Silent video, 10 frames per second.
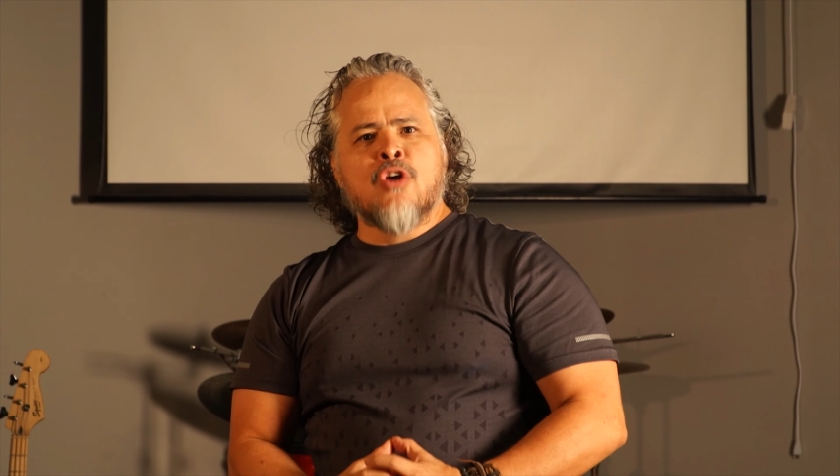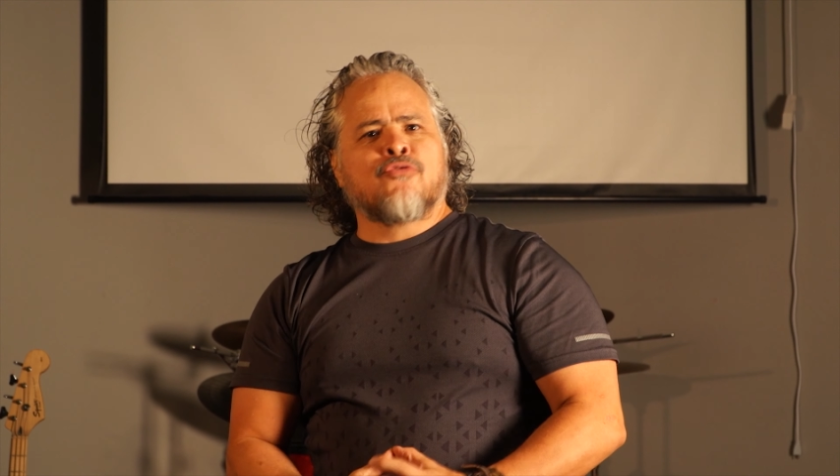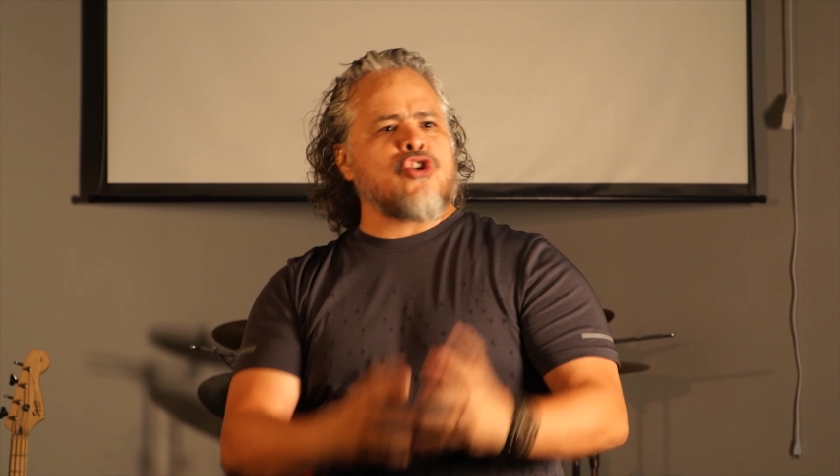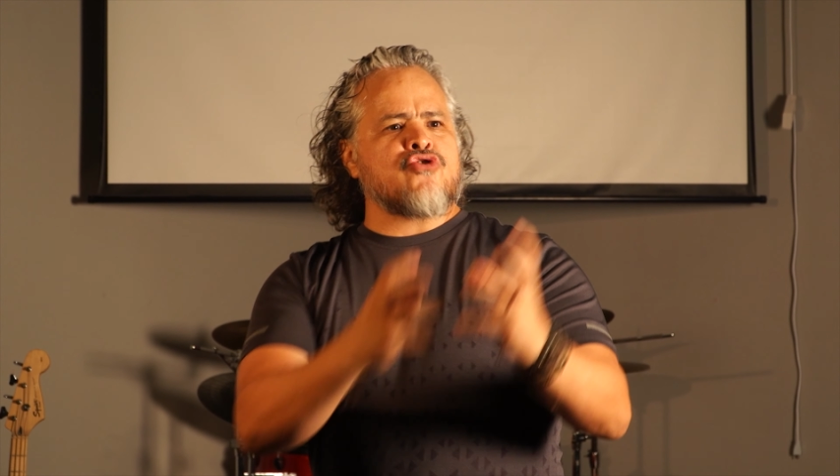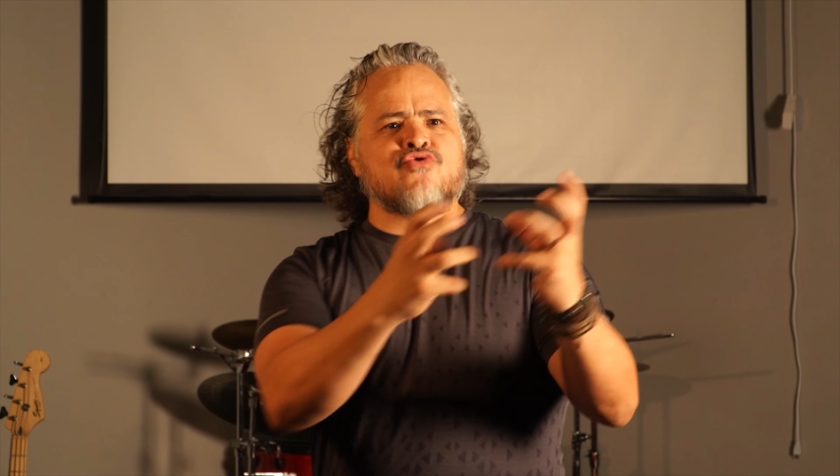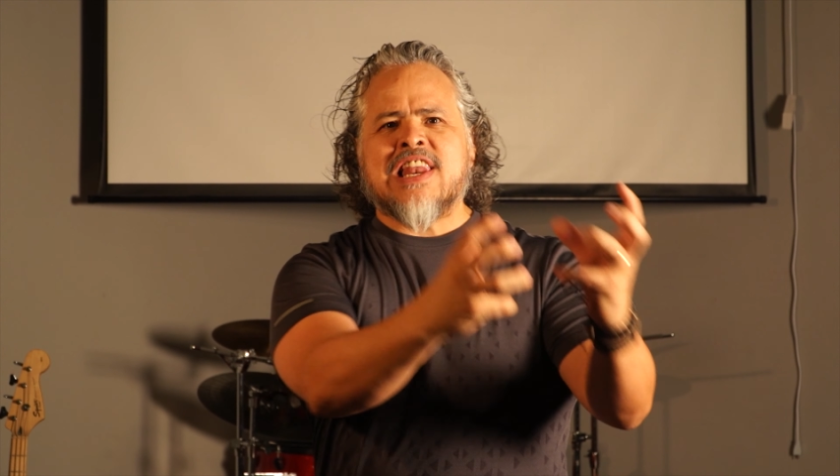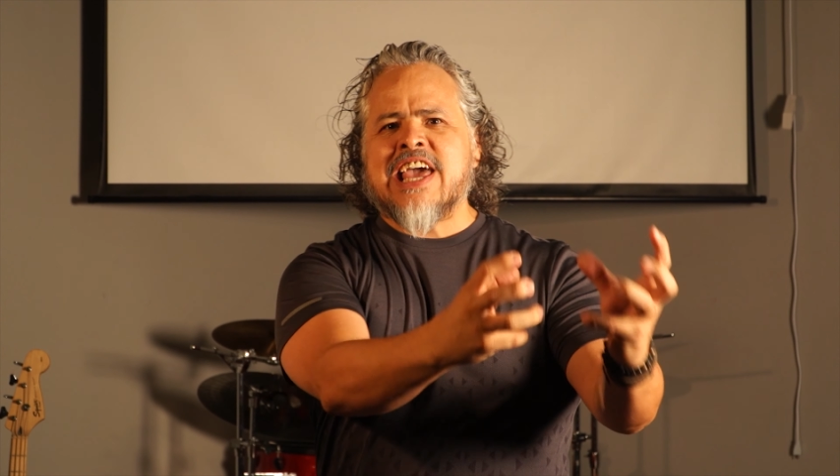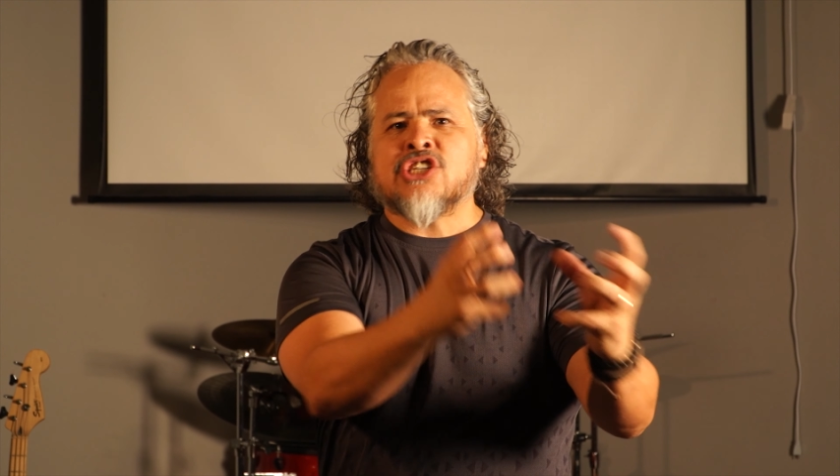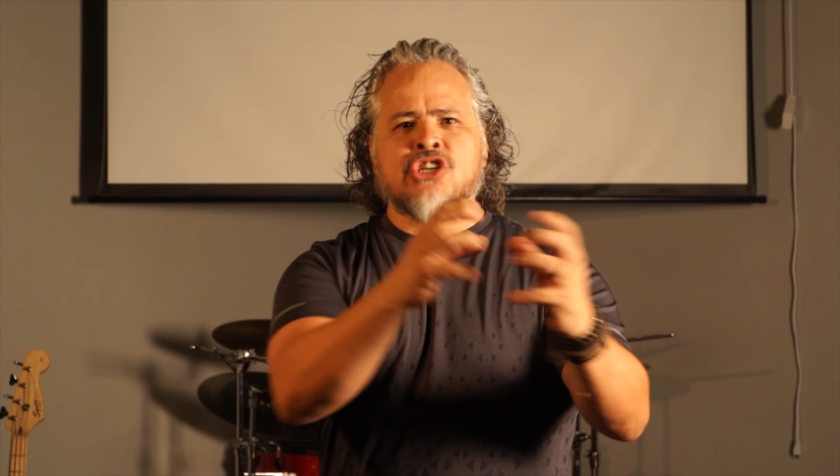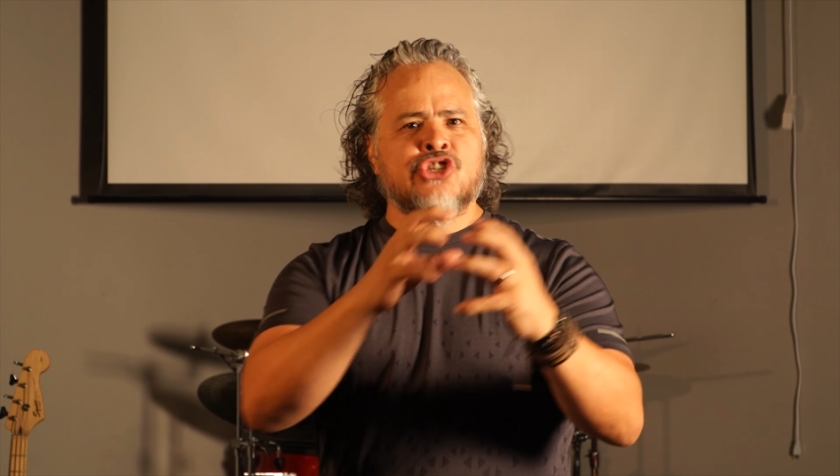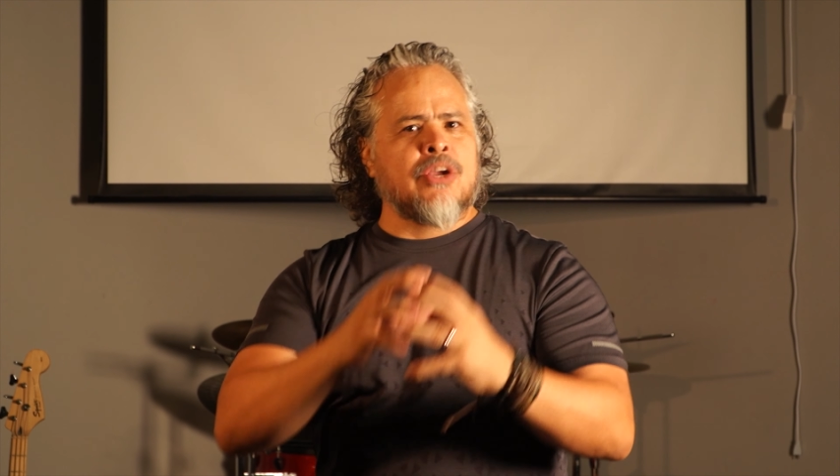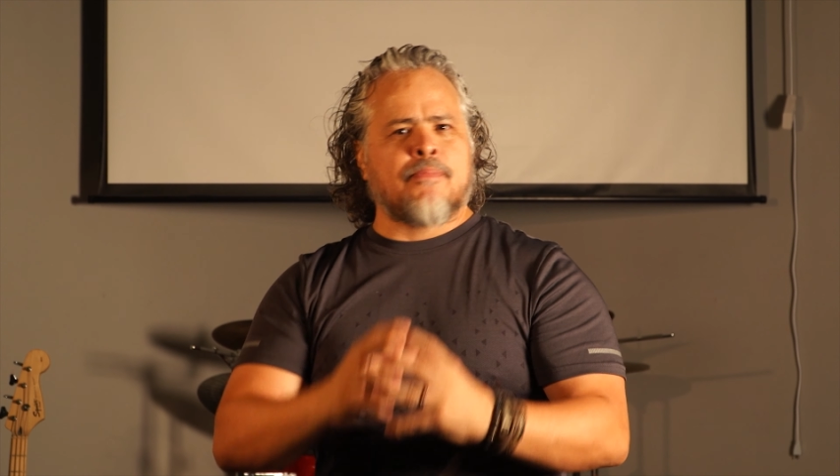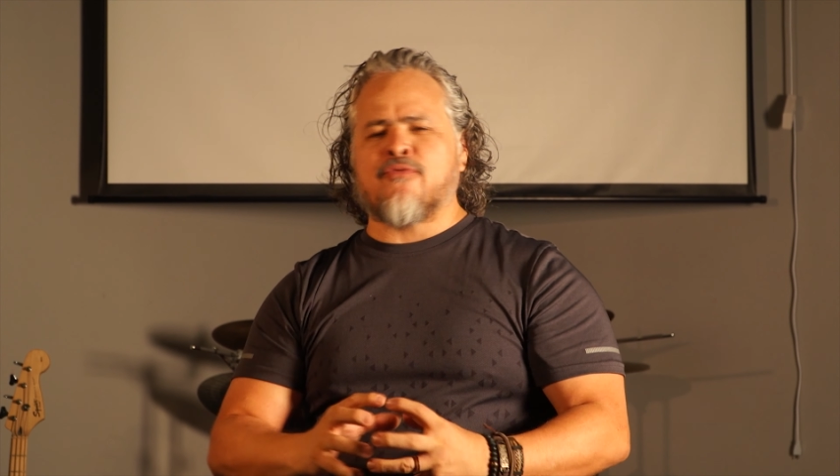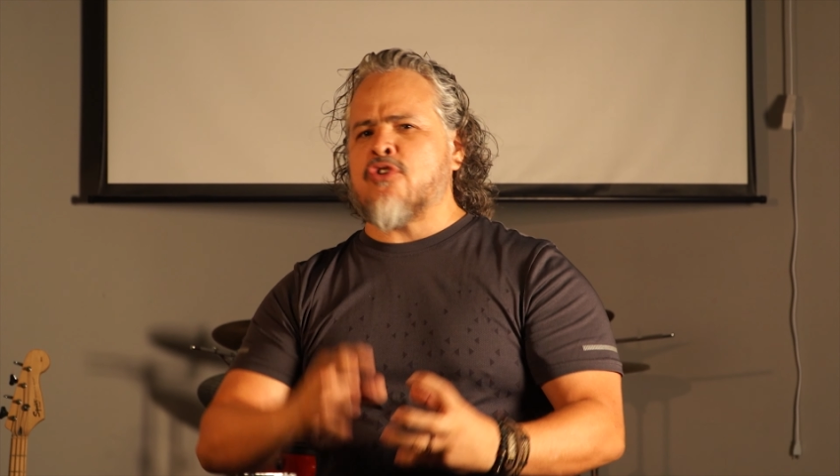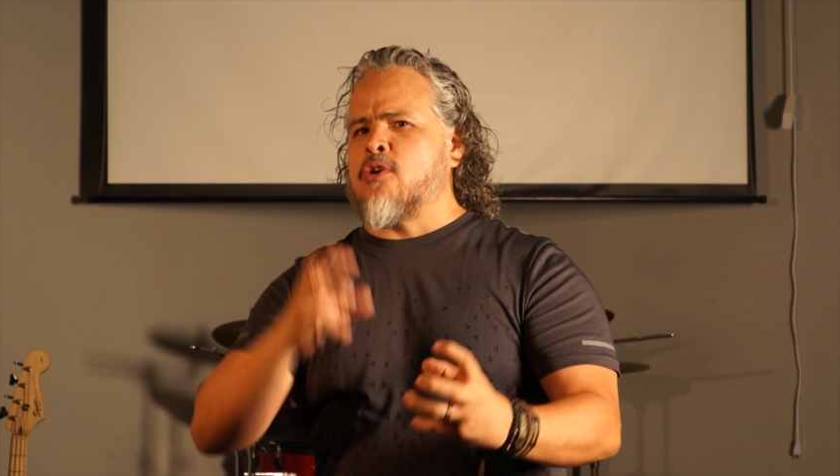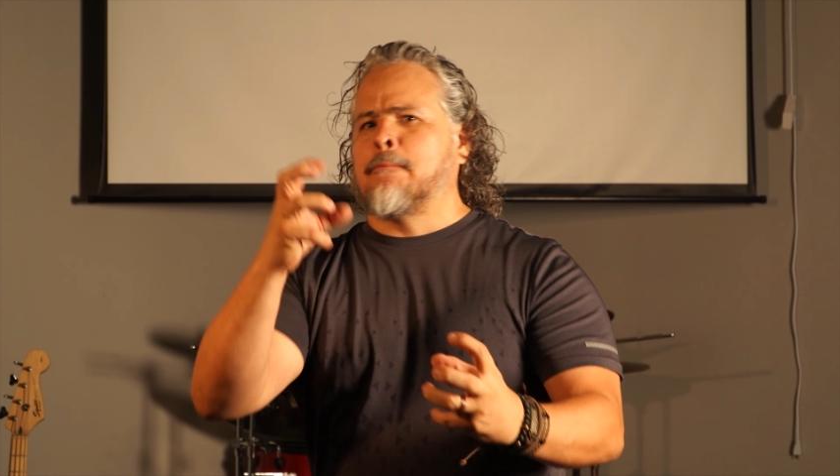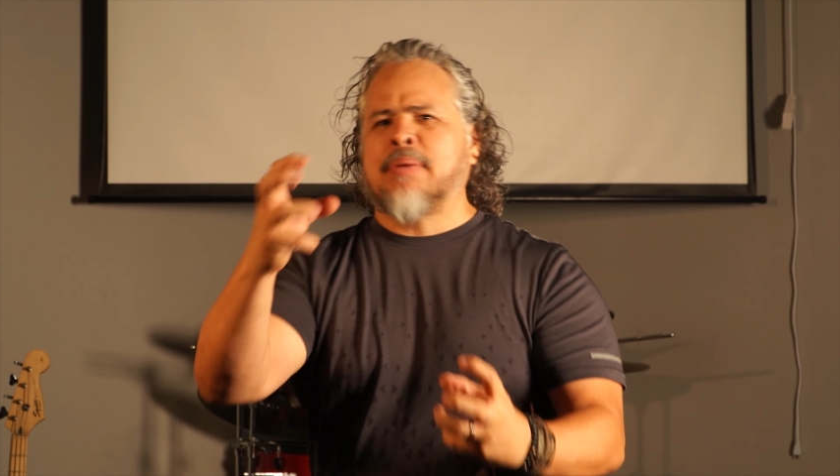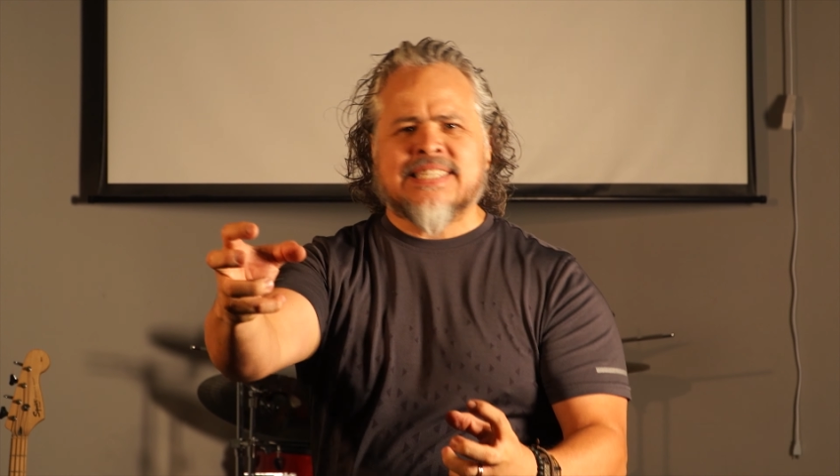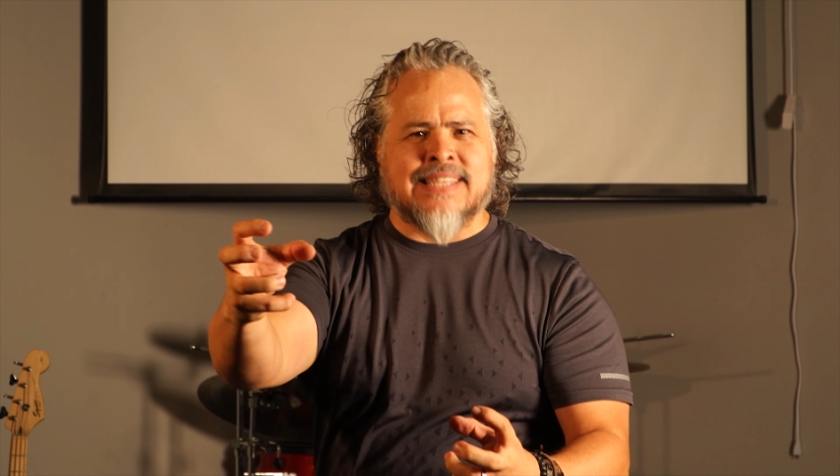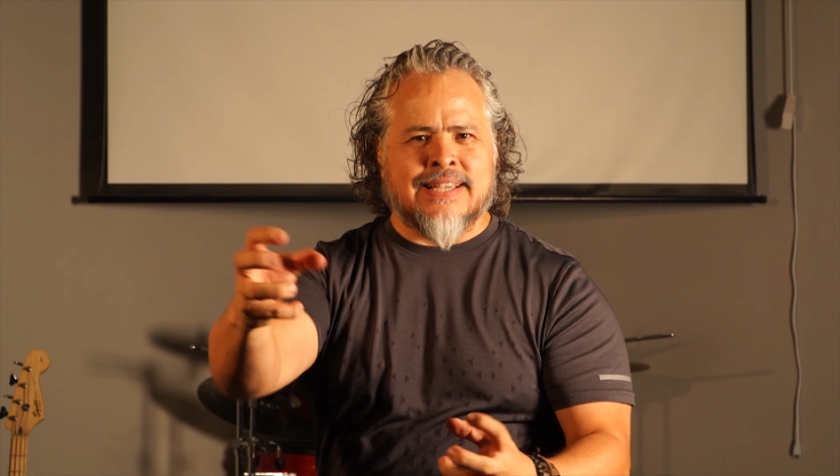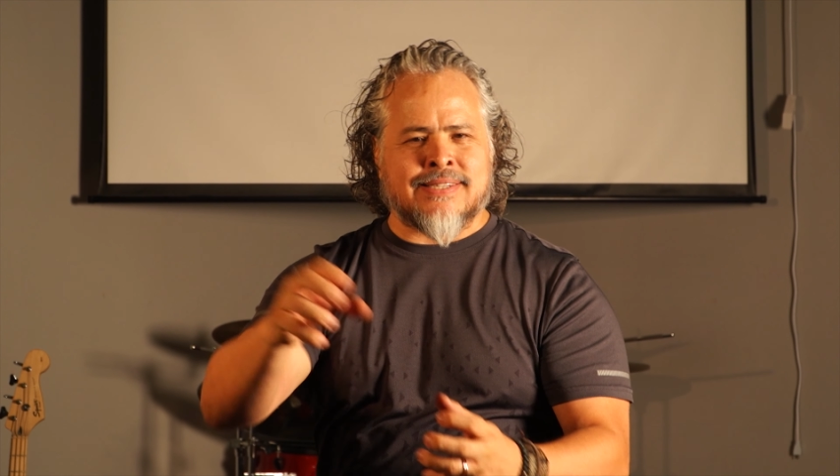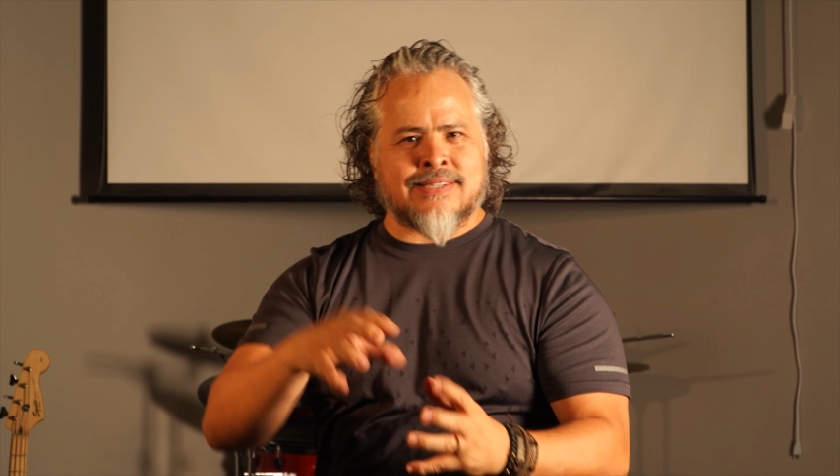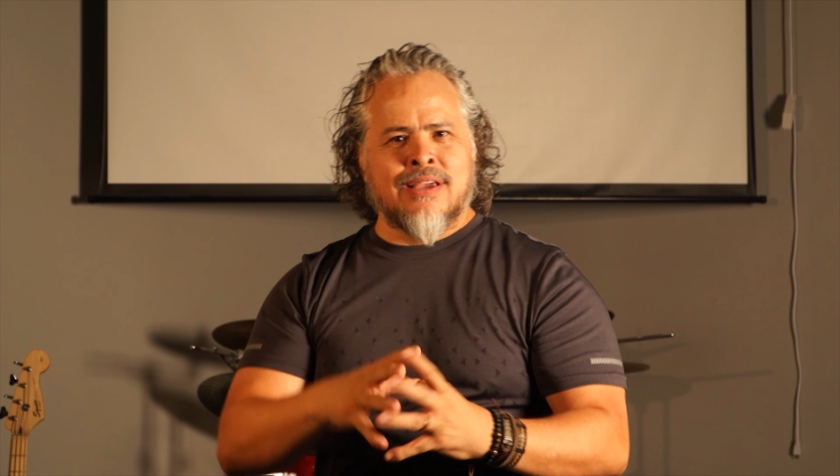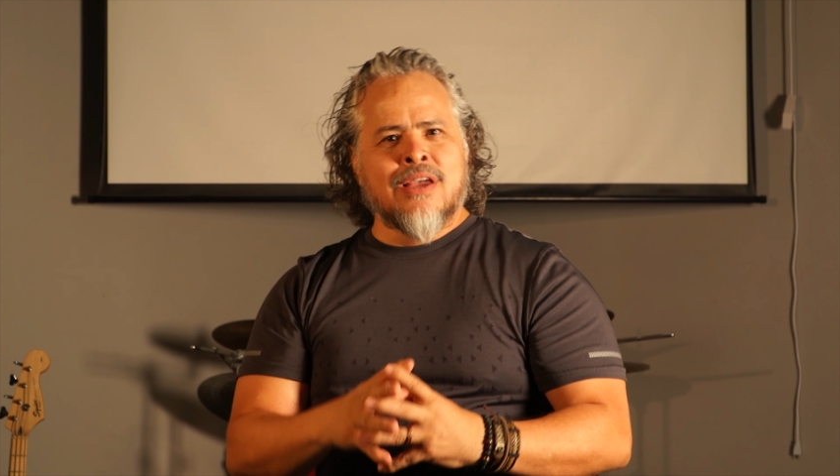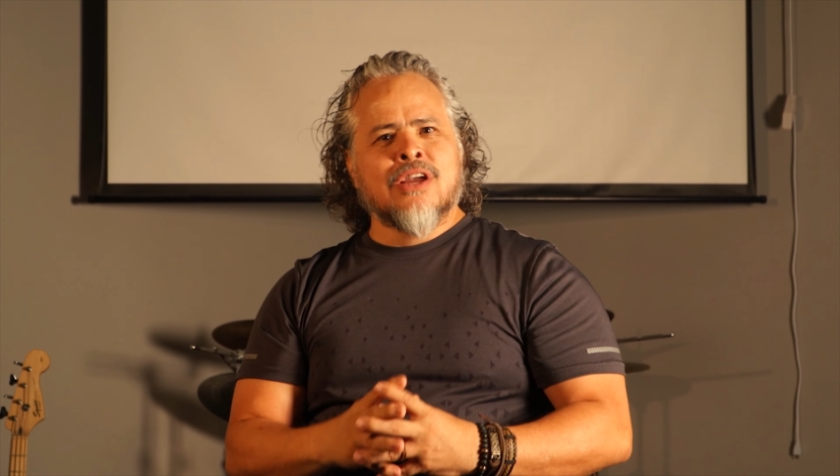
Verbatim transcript: for your relationship, for your business.